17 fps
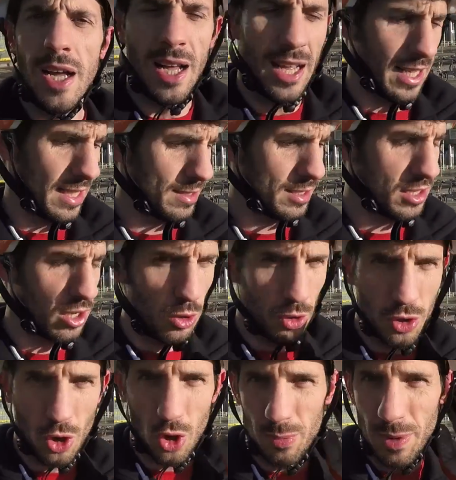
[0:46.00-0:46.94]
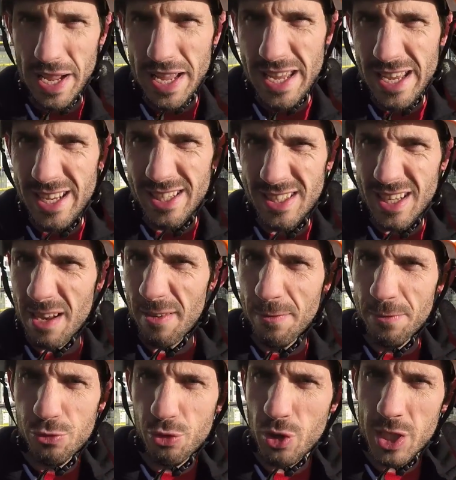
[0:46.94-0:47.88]
it's so cold, my ears are getting
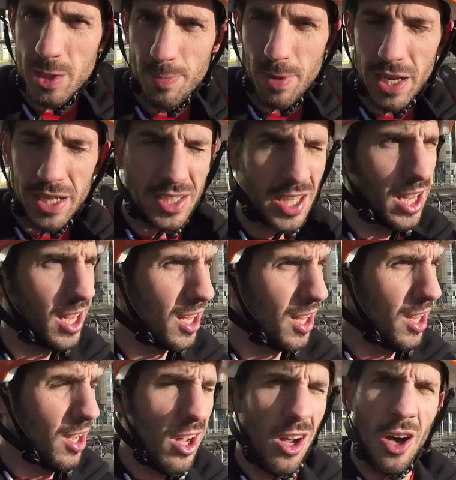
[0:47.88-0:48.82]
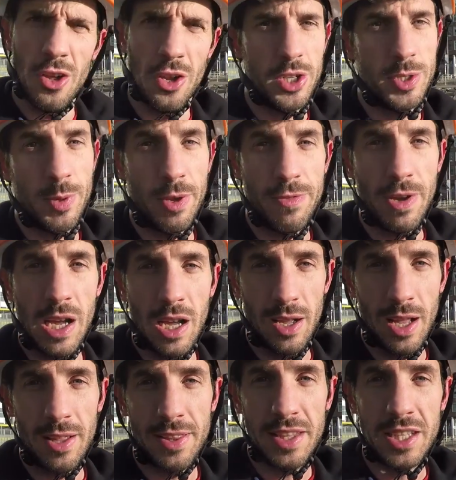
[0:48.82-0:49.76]
frostbite. Although to be
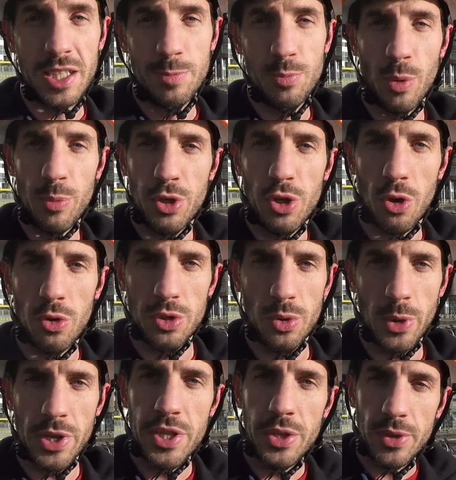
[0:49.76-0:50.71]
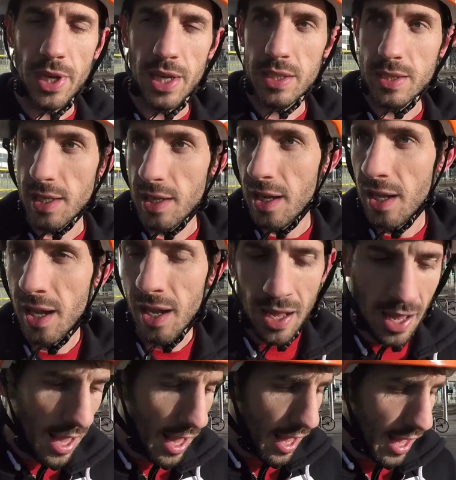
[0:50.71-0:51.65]
fair, I think it's probably colder where you guys are.
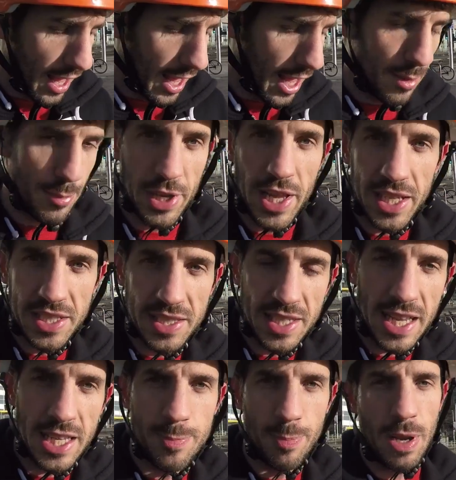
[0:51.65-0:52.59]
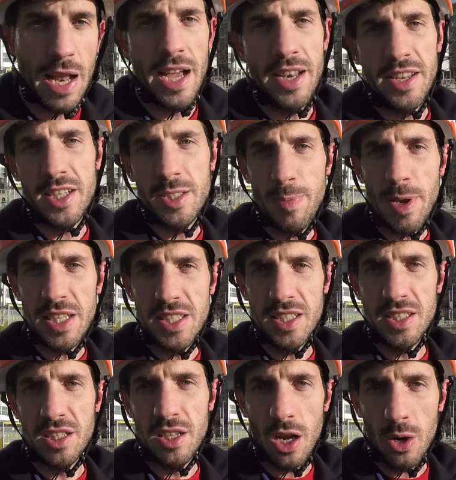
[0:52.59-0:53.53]
But yeah, today's plan is
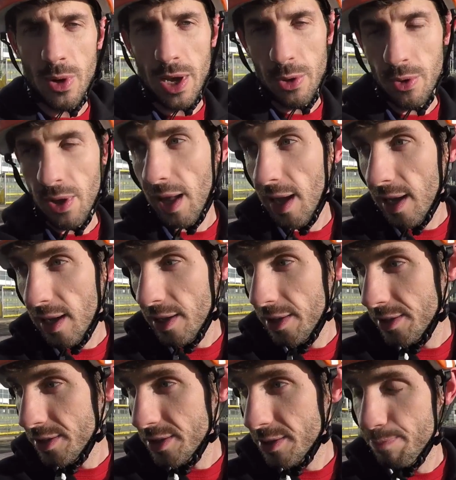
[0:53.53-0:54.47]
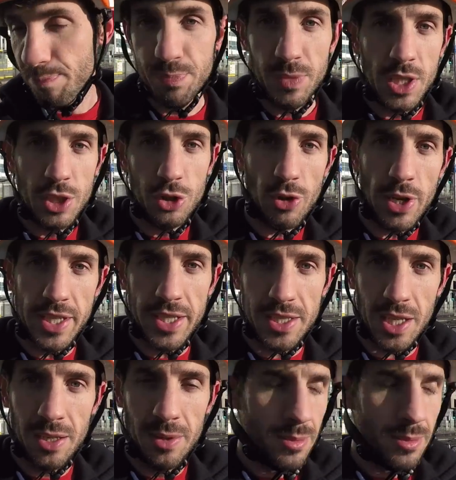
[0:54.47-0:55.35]
basically to go out and try it.